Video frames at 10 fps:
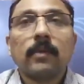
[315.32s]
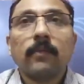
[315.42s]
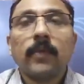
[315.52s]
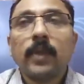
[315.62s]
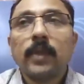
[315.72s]
we
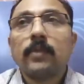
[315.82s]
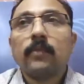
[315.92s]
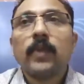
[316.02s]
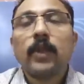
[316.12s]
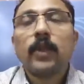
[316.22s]

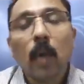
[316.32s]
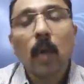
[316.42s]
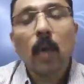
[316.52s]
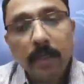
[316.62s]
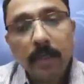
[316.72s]
need to
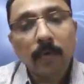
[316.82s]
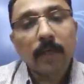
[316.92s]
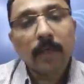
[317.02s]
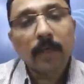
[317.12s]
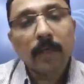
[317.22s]
identify
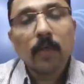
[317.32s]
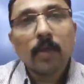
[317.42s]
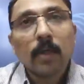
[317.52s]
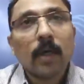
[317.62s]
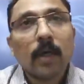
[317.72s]

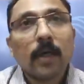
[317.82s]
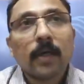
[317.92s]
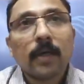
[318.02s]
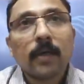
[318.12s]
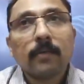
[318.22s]
uh,
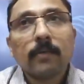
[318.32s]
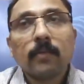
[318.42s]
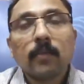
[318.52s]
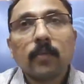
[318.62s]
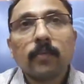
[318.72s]

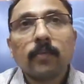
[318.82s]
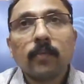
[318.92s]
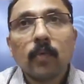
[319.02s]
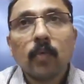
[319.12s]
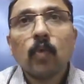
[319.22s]

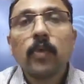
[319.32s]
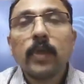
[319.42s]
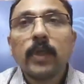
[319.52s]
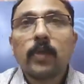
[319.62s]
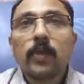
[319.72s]
who need
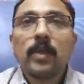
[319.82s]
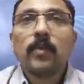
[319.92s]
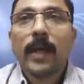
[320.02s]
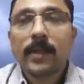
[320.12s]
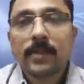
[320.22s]
to give
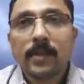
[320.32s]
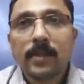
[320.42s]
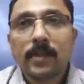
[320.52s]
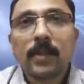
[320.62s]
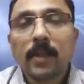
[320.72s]
access,
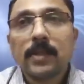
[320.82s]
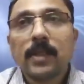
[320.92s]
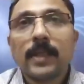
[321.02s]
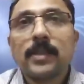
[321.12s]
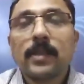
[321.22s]
whether is a
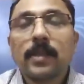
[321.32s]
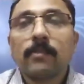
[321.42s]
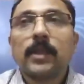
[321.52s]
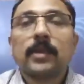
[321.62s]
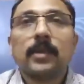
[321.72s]

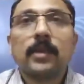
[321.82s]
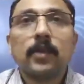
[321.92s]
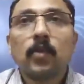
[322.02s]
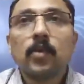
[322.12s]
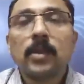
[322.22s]
legitimate
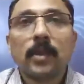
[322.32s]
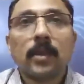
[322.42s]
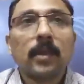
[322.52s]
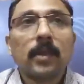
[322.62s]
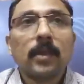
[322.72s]
user.
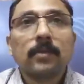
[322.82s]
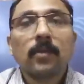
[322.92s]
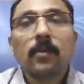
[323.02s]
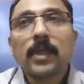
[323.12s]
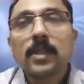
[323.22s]
So
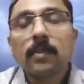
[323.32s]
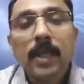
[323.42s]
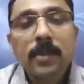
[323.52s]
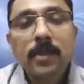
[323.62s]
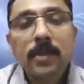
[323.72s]

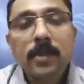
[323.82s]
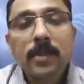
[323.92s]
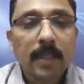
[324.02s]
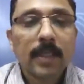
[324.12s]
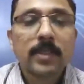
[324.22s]
risk-based
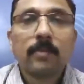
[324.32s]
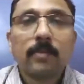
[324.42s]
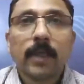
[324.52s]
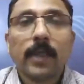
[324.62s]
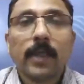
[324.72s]
authentication
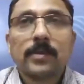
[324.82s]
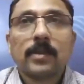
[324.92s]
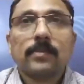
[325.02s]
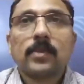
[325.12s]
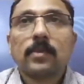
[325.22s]

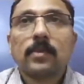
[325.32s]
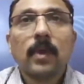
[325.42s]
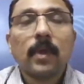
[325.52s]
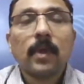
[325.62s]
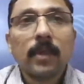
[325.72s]
mechanisms,
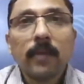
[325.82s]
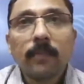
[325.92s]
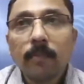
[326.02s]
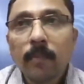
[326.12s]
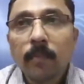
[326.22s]

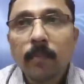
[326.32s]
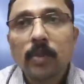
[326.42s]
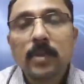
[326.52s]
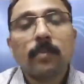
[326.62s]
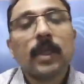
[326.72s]

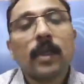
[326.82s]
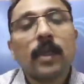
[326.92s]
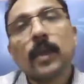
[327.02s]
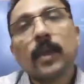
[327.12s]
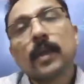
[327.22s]
user
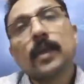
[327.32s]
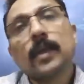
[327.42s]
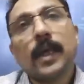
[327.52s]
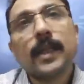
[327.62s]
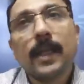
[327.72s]
behavior
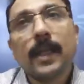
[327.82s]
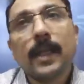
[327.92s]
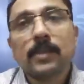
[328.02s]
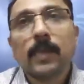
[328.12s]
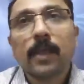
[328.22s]
analysis
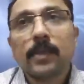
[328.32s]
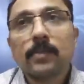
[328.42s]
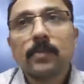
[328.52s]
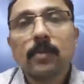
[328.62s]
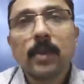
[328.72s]
mechanisms.
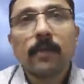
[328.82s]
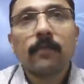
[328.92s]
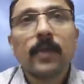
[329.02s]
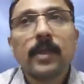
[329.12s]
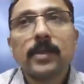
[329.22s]
So there are
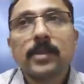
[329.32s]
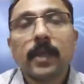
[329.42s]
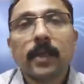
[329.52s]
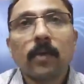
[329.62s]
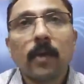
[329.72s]
various
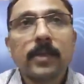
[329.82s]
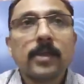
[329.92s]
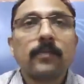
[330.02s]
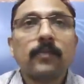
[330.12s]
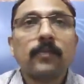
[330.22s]
technologies
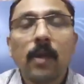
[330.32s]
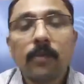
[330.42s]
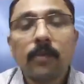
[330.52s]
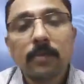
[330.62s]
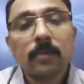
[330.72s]
we have
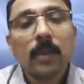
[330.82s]
to